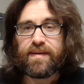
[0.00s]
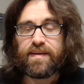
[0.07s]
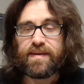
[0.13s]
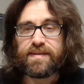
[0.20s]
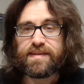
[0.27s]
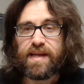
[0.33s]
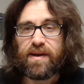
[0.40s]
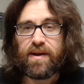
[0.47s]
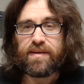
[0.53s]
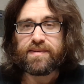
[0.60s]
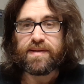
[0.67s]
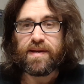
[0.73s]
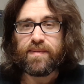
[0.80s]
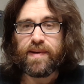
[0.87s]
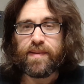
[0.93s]
A shout out
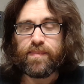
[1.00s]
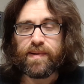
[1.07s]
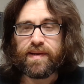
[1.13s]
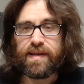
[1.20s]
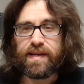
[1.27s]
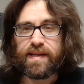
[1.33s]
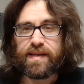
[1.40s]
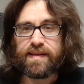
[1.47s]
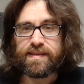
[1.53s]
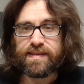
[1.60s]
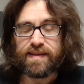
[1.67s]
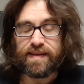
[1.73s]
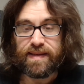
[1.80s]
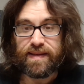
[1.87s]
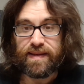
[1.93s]
to all my buddies.
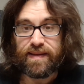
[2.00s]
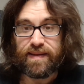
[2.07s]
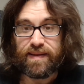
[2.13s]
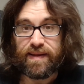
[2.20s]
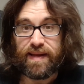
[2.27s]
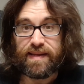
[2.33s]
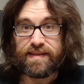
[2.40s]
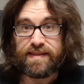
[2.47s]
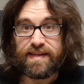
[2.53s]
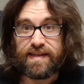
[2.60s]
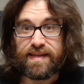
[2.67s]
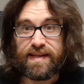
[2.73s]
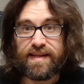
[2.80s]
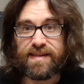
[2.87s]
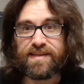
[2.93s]
Glad to see
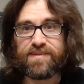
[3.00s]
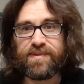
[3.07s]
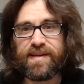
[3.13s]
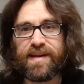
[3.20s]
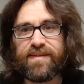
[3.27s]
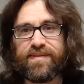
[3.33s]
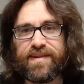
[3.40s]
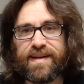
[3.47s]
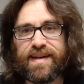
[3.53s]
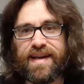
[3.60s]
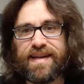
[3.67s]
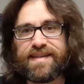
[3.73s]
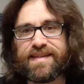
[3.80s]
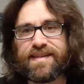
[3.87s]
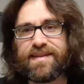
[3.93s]
Dean's recovering
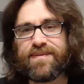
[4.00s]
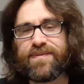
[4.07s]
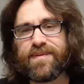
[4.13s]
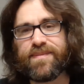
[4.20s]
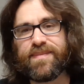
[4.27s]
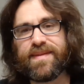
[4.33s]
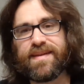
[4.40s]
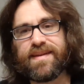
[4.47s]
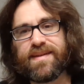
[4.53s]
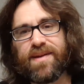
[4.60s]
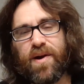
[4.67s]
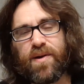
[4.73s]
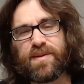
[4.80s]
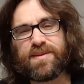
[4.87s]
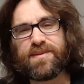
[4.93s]
nicely from the
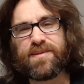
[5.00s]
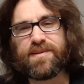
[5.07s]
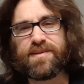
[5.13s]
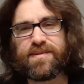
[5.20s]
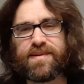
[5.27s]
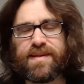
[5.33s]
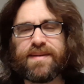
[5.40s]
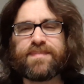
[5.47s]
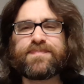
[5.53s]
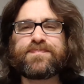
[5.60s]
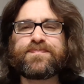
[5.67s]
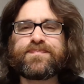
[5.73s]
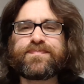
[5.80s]
heart surgery.